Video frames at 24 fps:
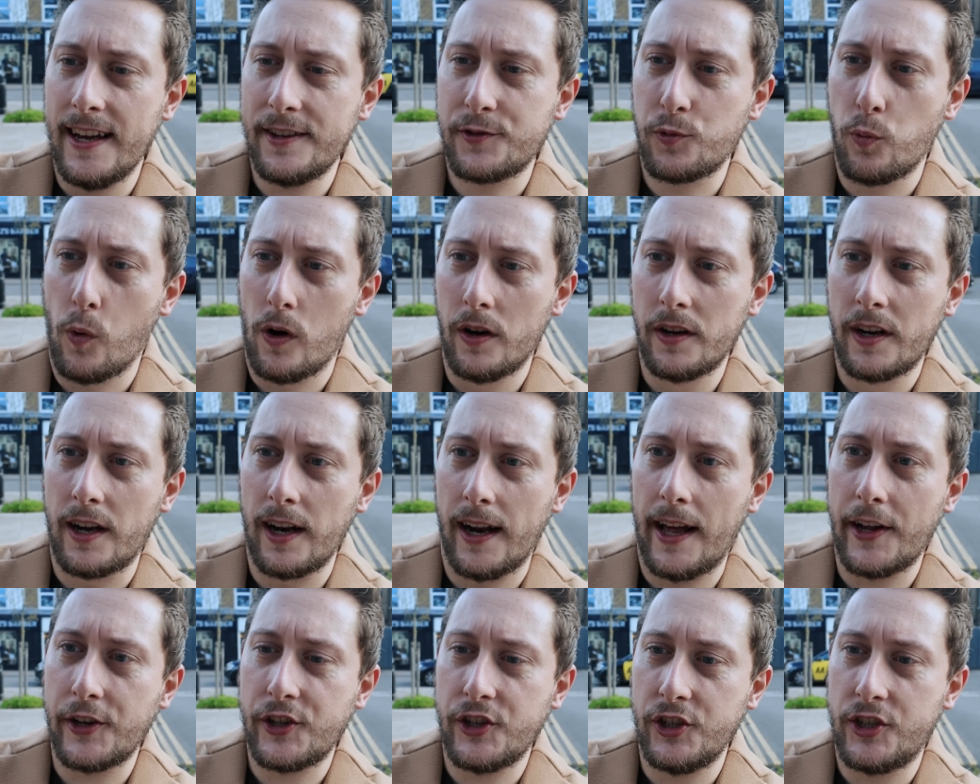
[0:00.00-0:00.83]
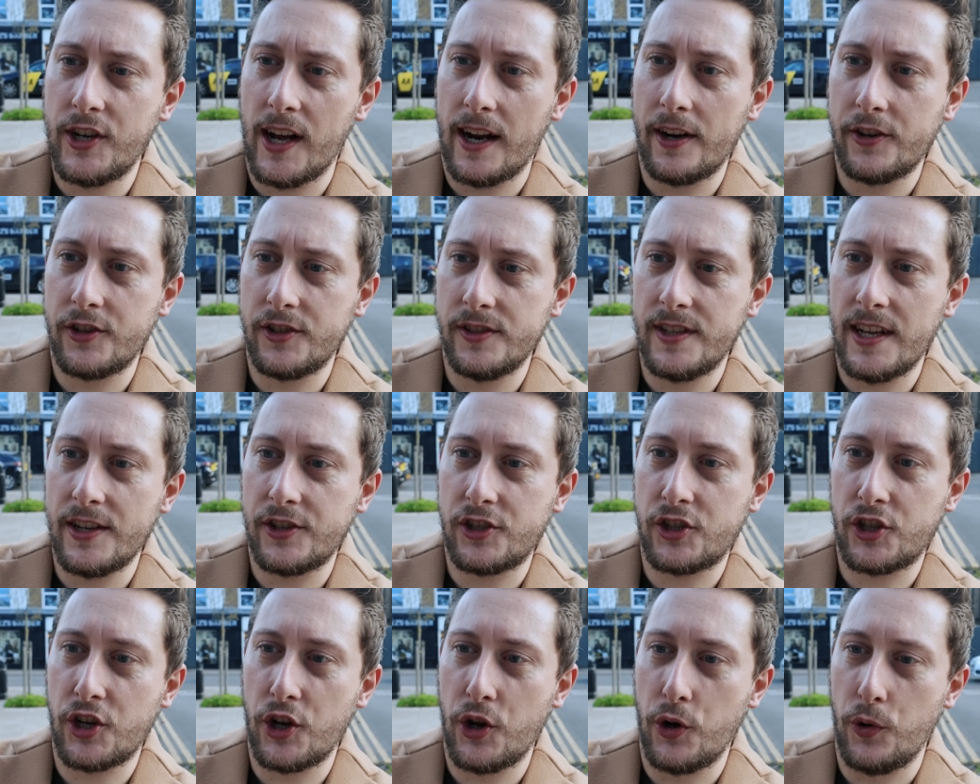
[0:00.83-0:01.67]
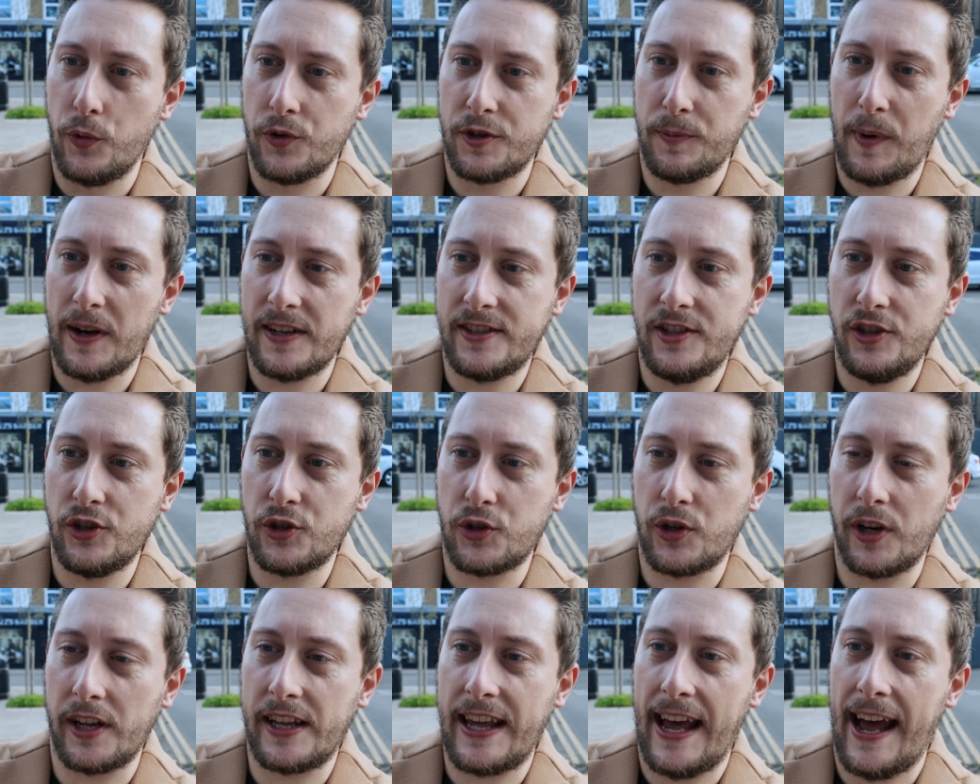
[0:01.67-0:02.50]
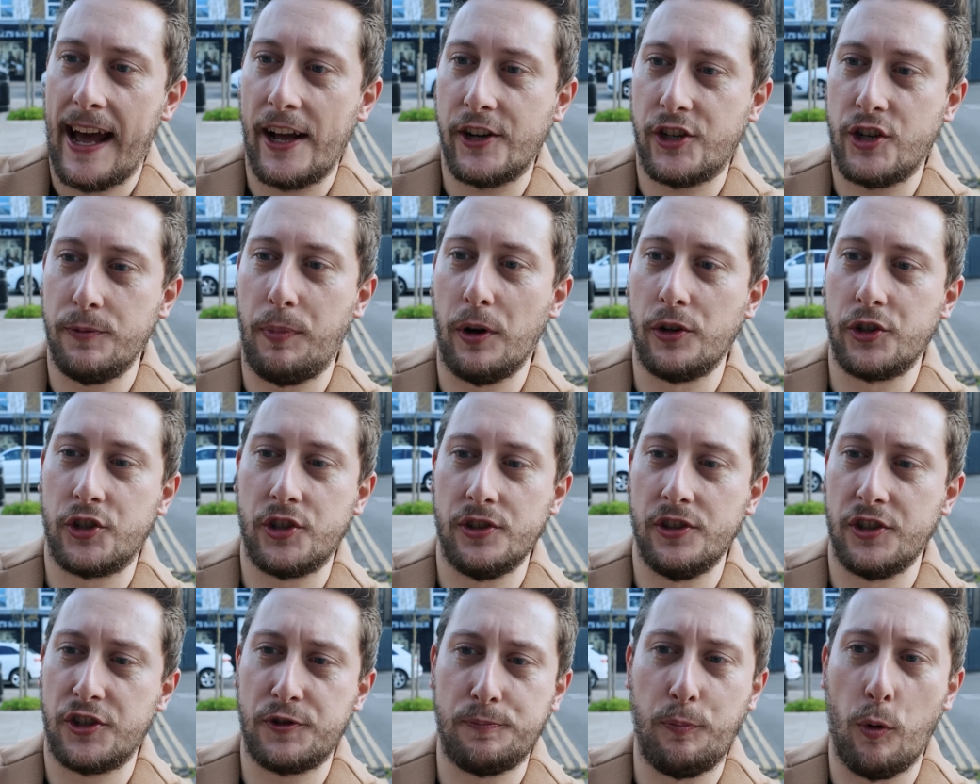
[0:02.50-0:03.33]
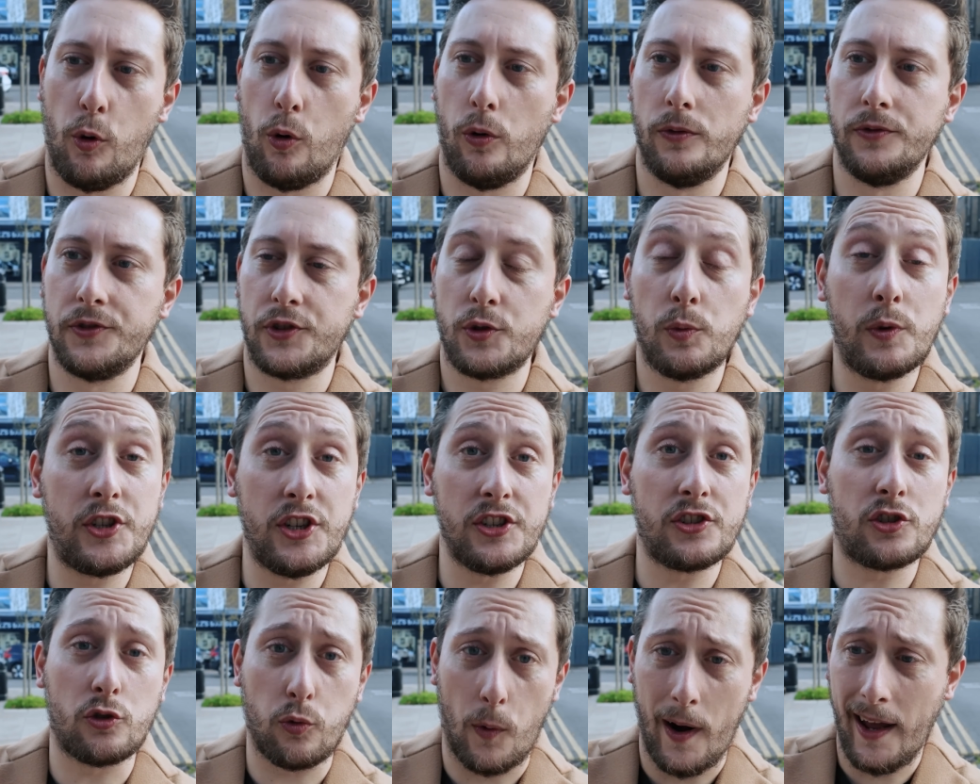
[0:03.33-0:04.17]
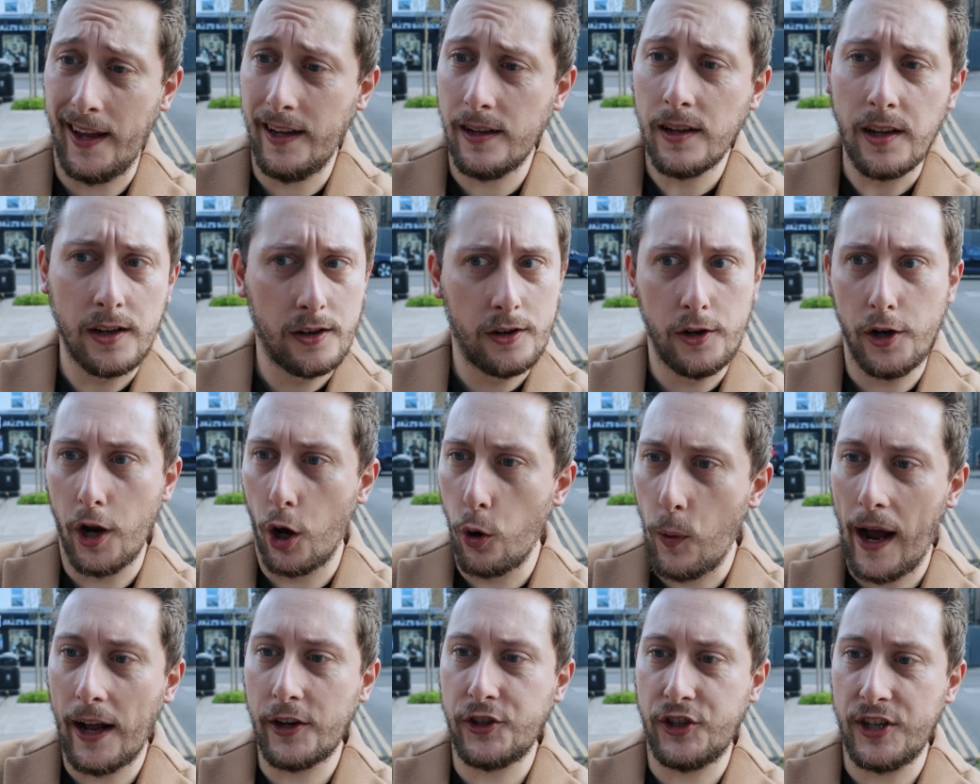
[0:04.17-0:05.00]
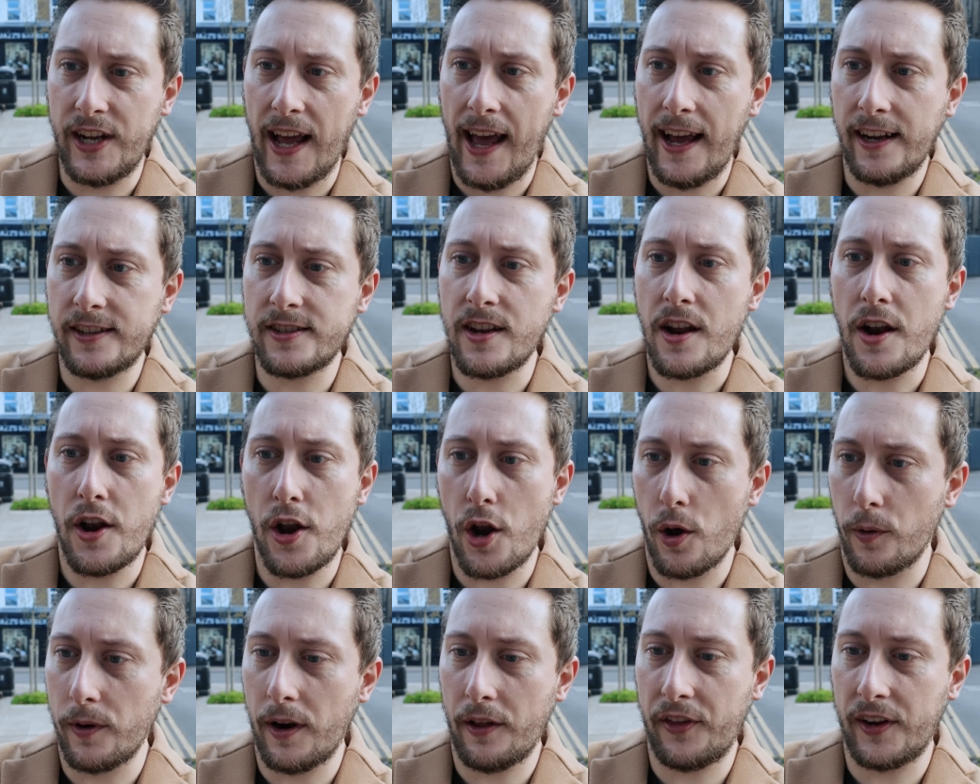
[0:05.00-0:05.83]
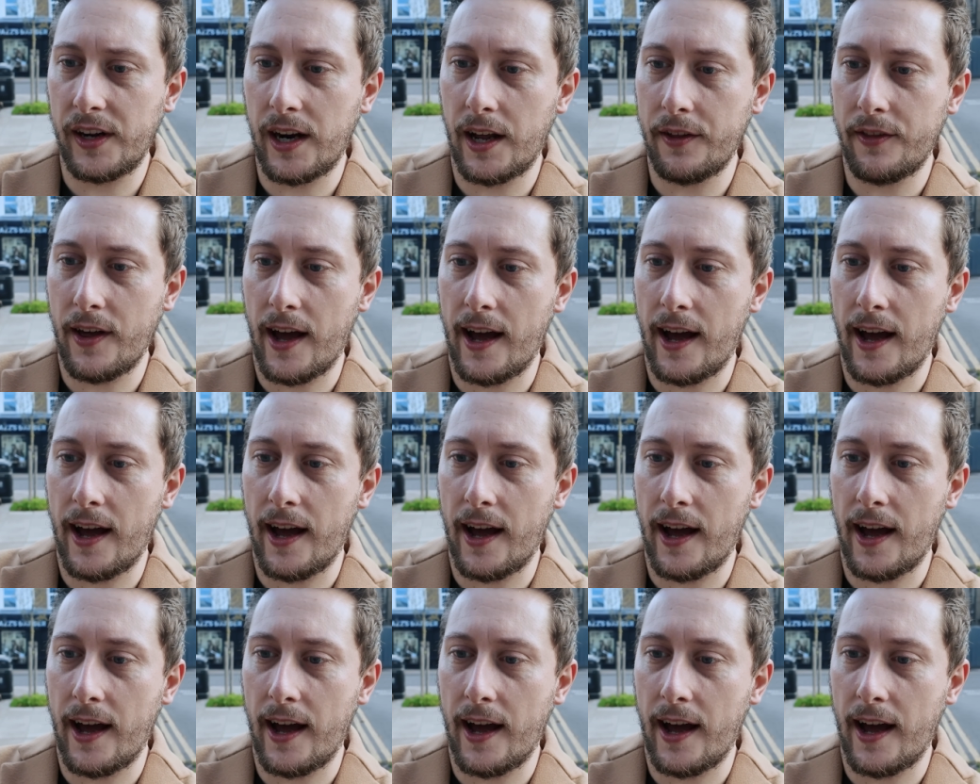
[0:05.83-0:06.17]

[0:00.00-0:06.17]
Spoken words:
there's 1 collection challenge and there's 2. So basically, you just got to catch a bunch of the spawns, which is great. No hatching eggs, no nothing like